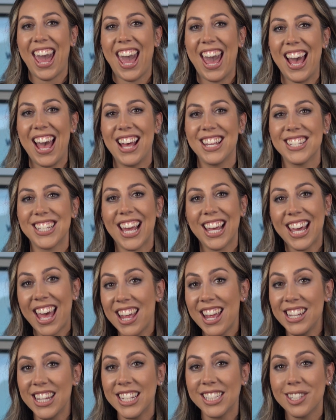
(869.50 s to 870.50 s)
And
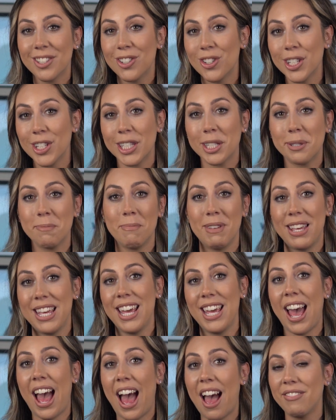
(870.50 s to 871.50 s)
again, this is just
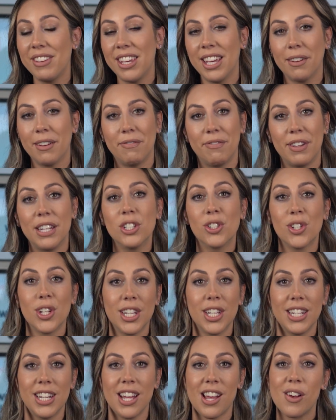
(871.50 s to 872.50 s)
me having a
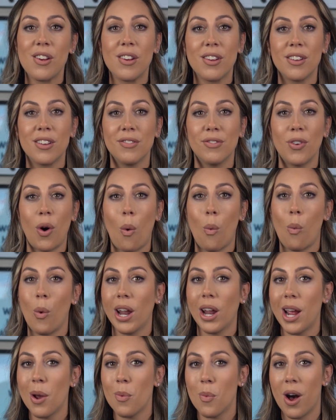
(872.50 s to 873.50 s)
vision of
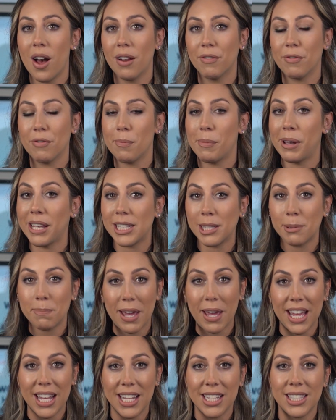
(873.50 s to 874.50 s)
what I want for my
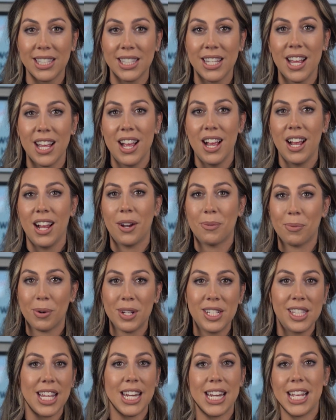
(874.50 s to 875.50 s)
space.
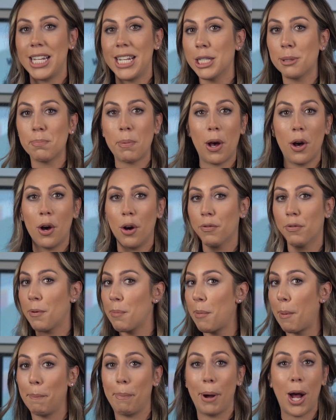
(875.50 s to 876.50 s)
Recent inspo
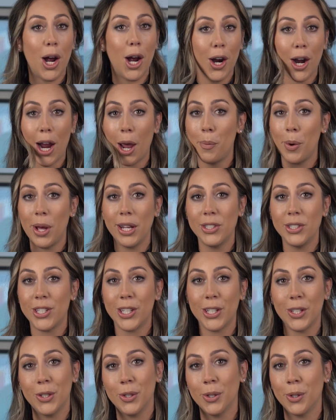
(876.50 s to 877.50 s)
from a bar I went
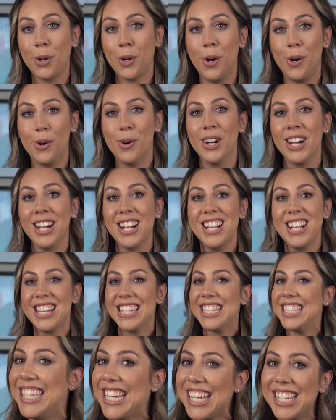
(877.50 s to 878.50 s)
to,
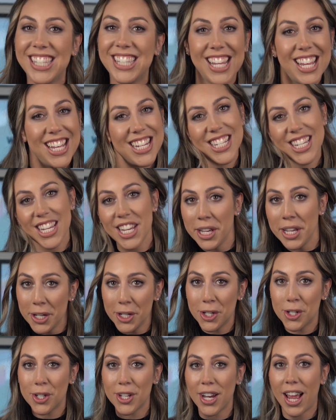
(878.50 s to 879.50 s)

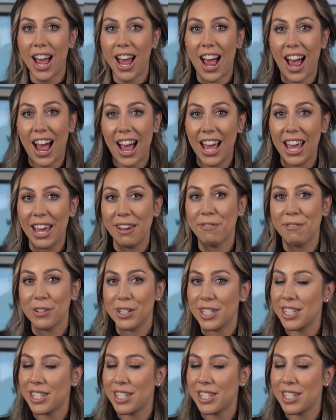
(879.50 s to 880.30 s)
decent-ish eye for